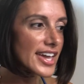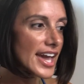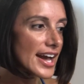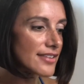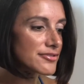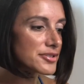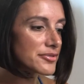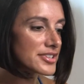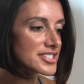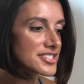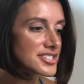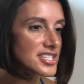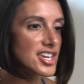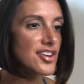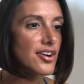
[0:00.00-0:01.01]
Everyone
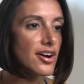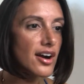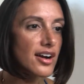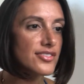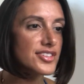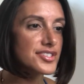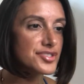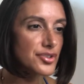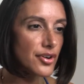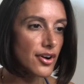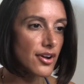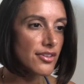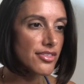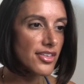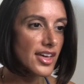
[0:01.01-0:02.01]
is here on this
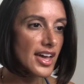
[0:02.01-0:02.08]
earth